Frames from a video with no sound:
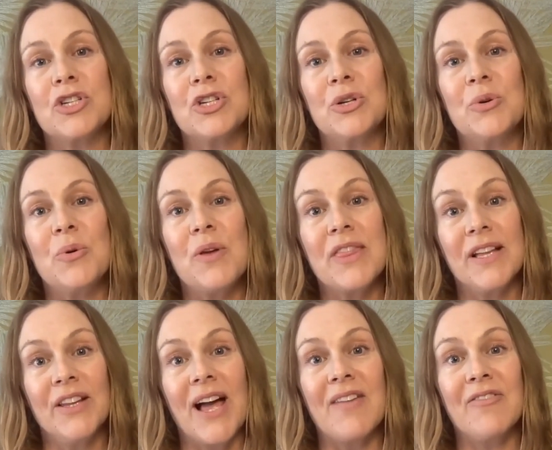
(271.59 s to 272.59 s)
to the
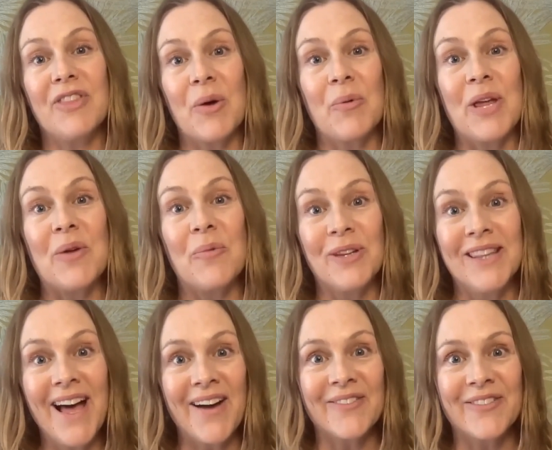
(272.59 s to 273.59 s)
life that we would
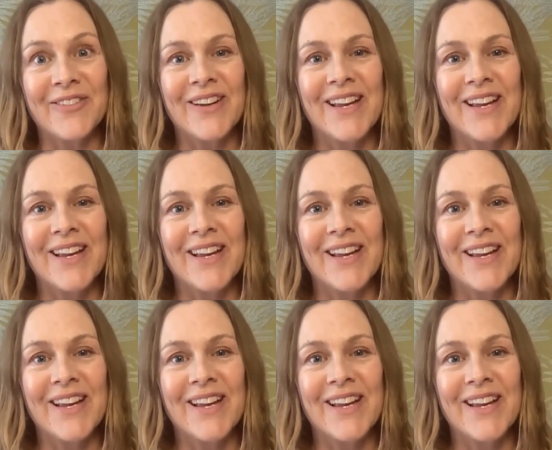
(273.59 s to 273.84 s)
love.